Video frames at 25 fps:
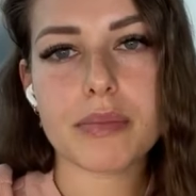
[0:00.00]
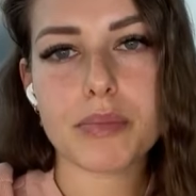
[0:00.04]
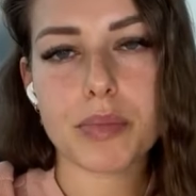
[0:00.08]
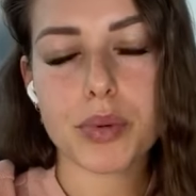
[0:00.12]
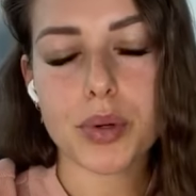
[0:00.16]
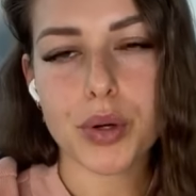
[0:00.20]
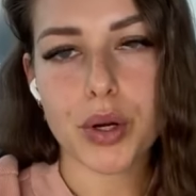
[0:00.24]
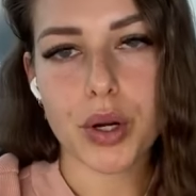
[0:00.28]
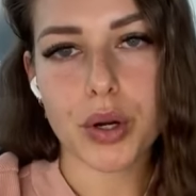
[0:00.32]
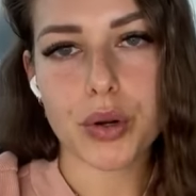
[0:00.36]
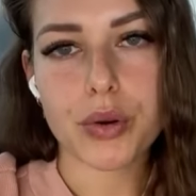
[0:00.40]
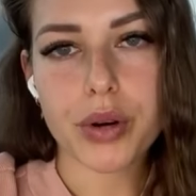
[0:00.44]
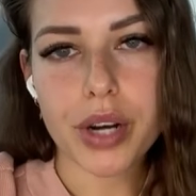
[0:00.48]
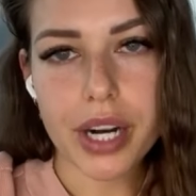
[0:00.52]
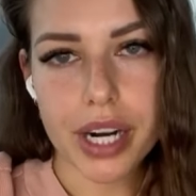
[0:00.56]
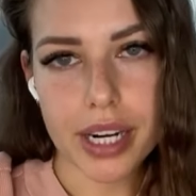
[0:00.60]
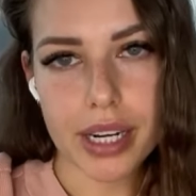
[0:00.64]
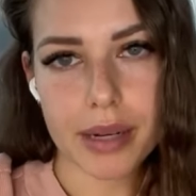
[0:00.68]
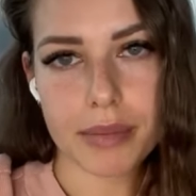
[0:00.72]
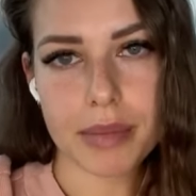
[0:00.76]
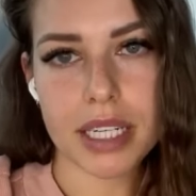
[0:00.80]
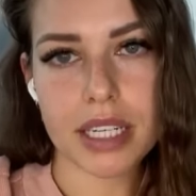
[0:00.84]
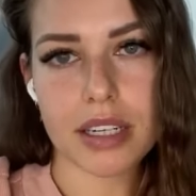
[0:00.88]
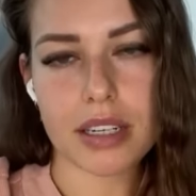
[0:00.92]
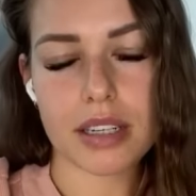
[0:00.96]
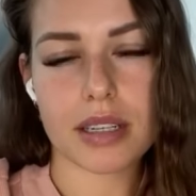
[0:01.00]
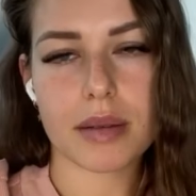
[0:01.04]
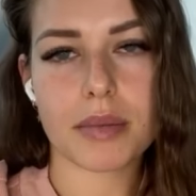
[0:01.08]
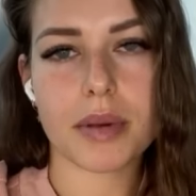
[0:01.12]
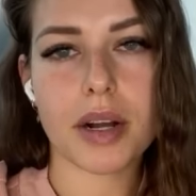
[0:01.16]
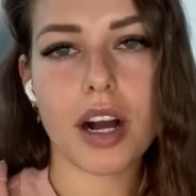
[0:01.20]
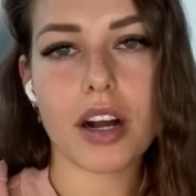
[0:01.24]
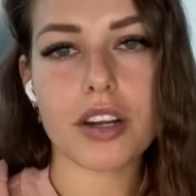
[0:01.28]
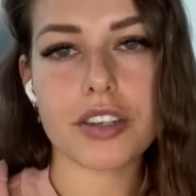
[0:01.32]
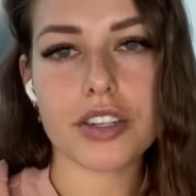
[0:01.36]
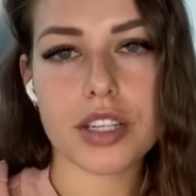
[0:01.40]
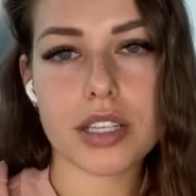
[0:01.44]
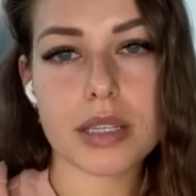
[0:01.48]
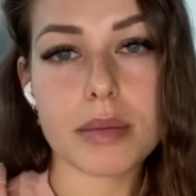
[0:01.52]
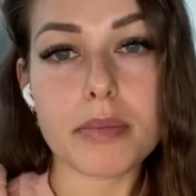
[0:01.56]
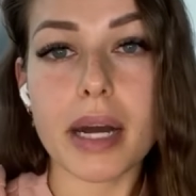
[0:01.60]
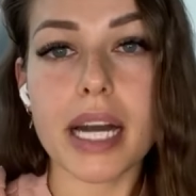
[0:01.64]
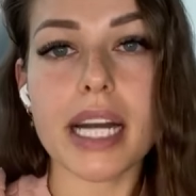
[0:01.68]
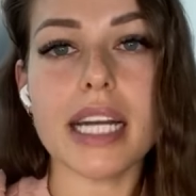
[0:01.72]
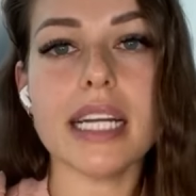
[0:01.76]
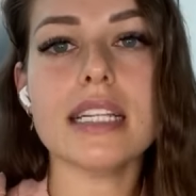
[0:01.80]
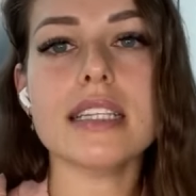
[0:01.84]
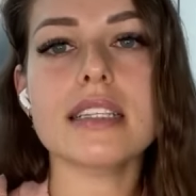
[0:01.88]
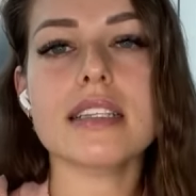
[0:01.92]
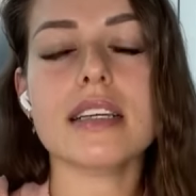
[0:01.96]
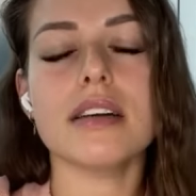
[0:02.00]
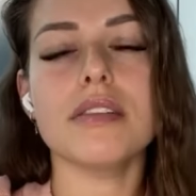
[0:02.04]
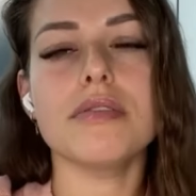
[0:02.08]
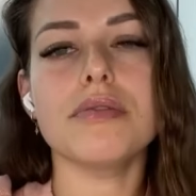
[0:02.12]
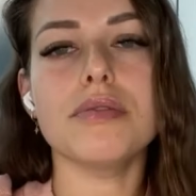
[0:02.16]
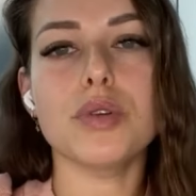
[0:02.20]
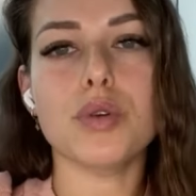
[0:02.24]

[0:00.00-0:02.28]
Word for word: a program in our subconscious minds of